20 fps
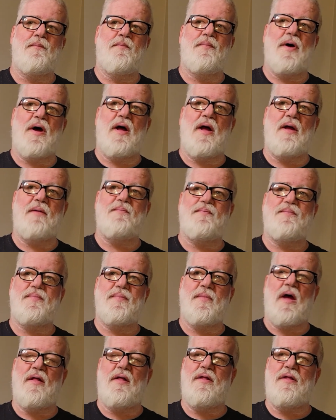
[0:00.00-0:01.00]
But
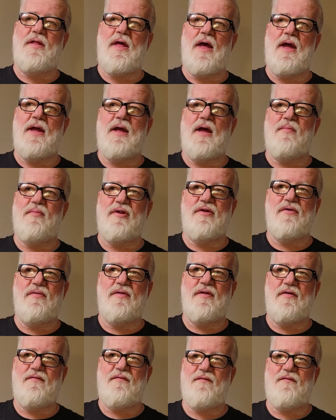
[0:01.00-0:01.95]
other than that, yeah, I've been doing this